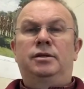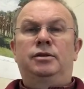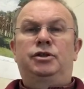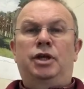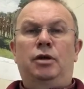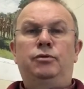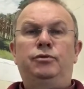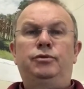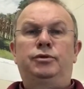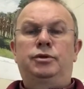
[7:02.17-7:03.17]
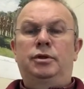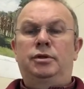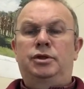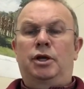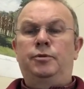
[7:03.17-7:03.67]
Job's
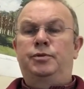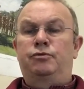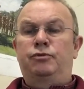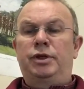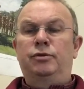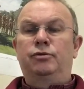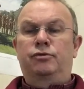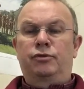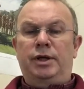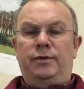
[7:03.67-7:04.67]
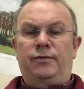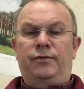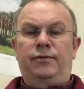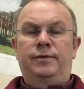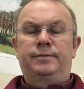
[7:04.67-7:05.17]
real grief.